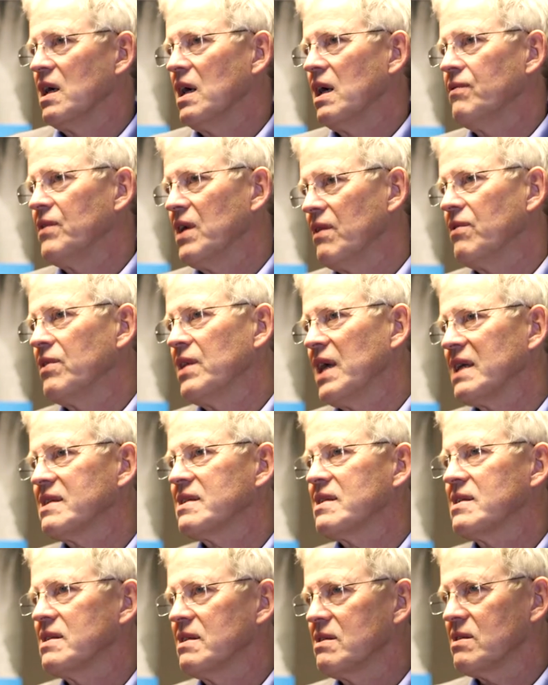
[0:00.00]
And then
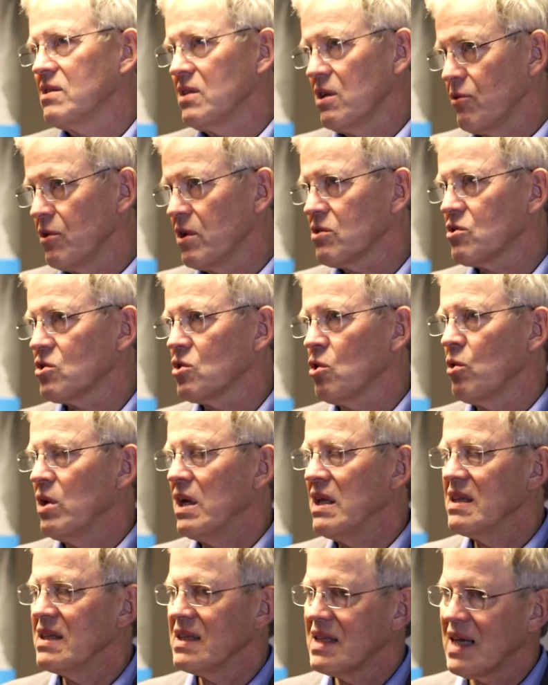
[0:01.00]
that's serious. So
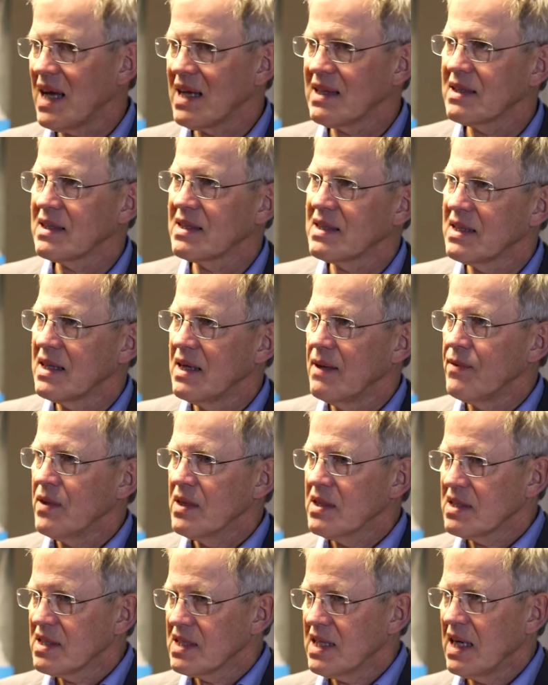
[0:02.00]
in that
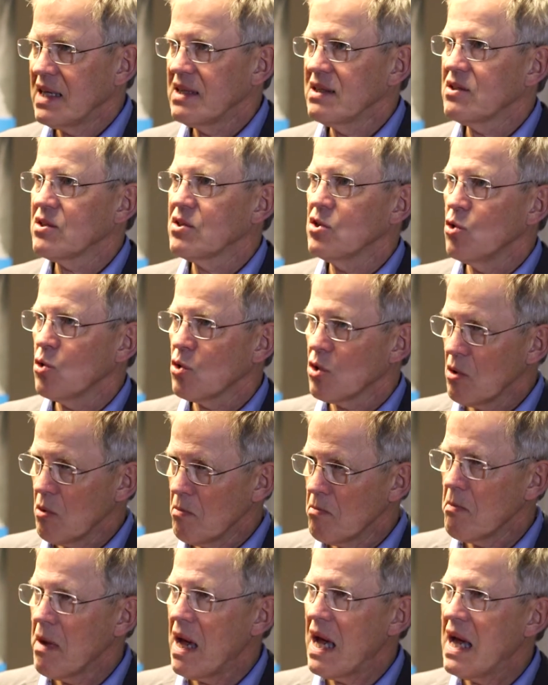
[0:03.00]
sense, you
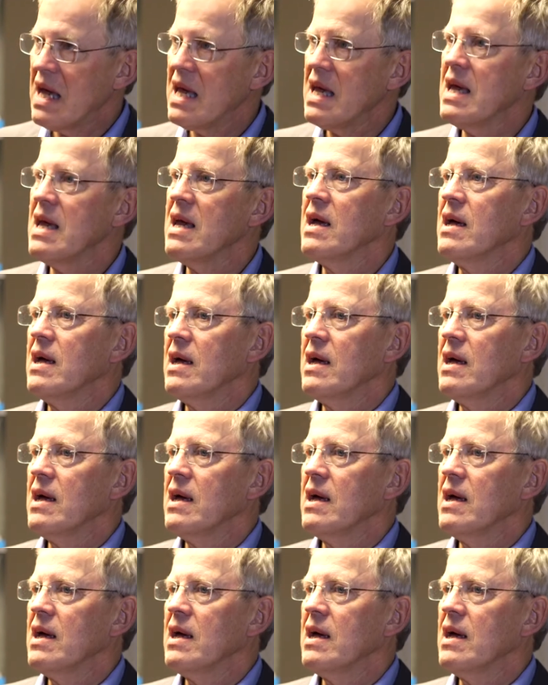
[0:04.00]
may